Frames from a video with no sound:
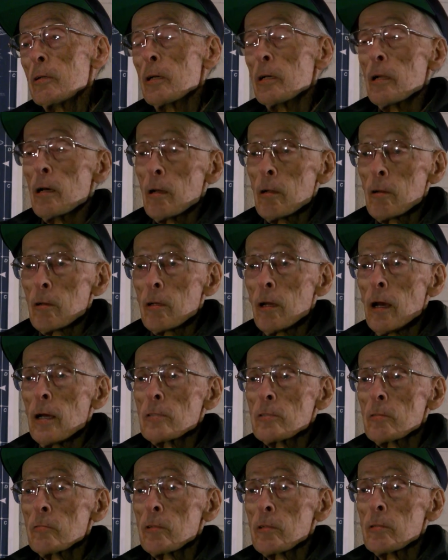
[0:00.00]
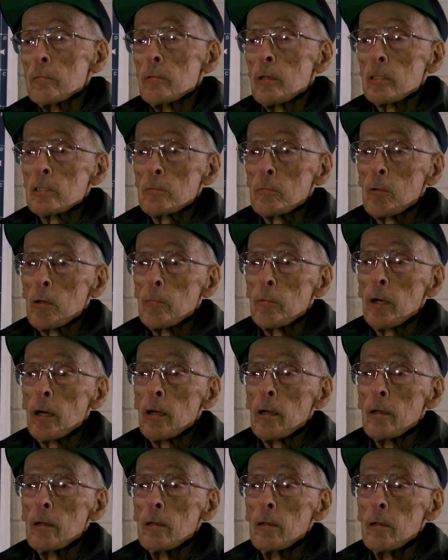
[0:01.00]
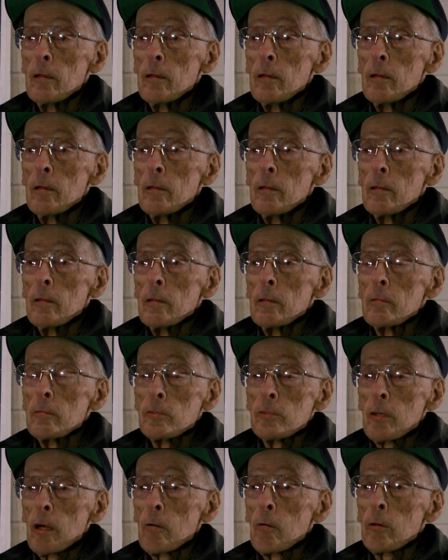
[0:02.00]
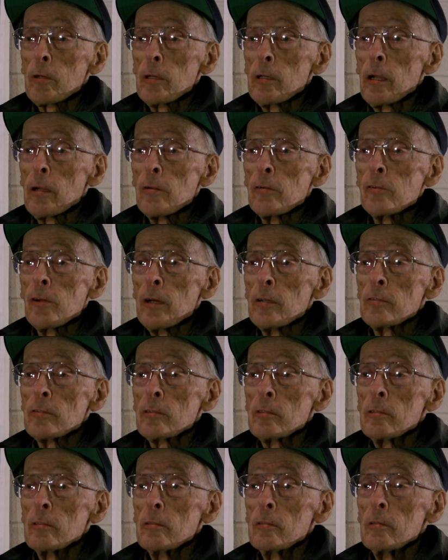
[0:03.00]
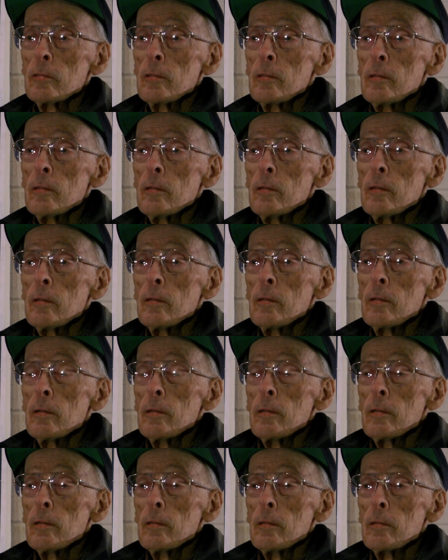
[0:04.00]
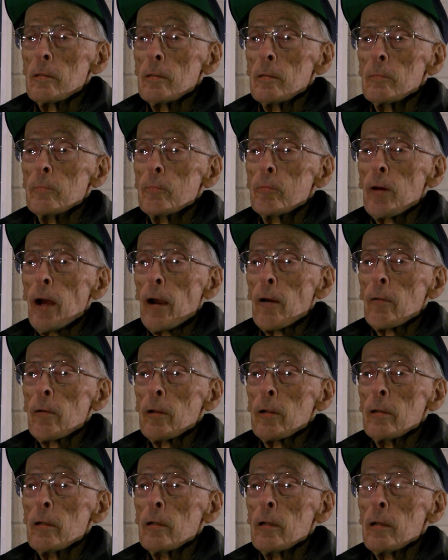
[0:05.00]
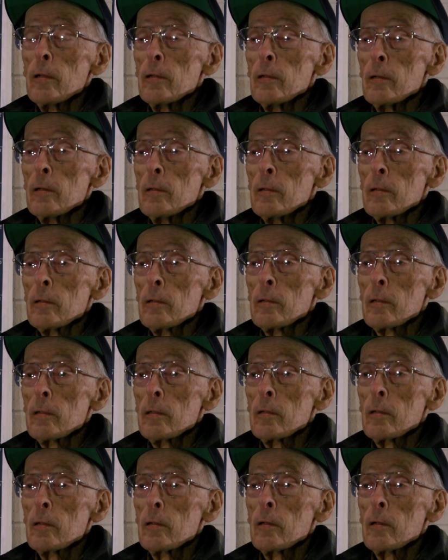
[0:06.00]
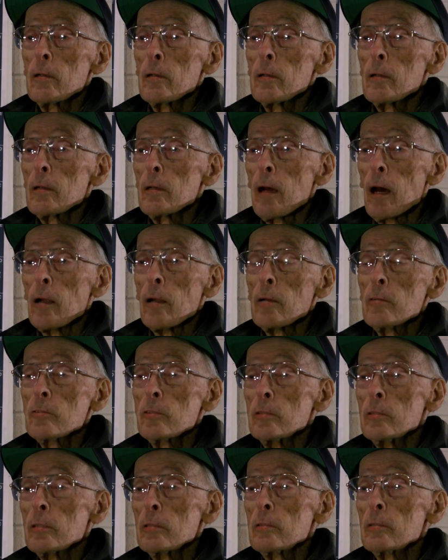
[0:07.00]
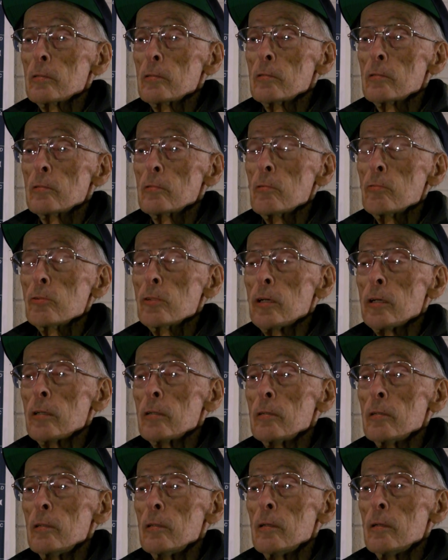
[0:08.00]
and other guys over to experimental. We started working on jets. The Pirate and then the Cutlass and the Crusader.